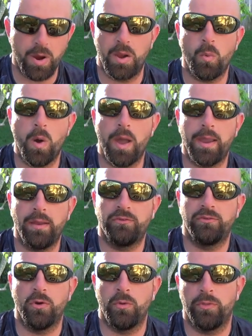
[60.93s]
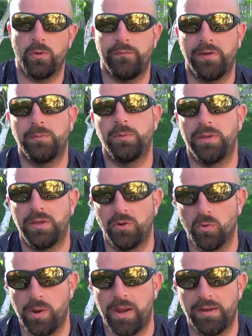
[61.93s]
bright white, so they're available in
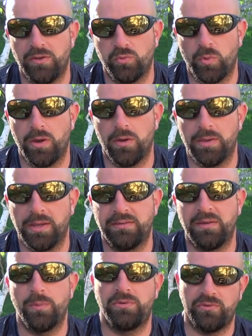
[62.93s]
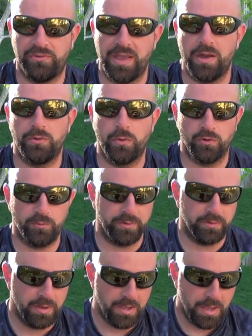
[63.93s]
green as well, like I said, which is the
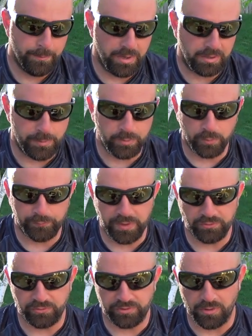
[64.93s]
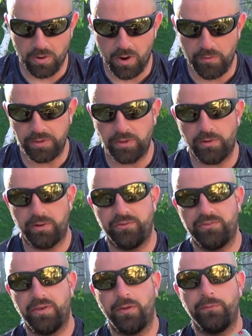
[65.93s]
Outdoorsman. But a couple cool features here on the unit
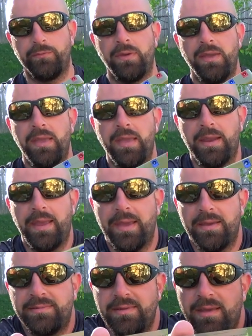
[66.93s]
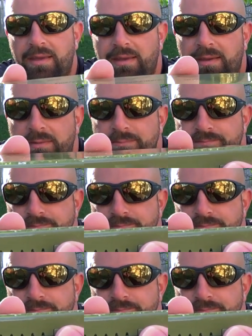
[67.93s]
itself. It has a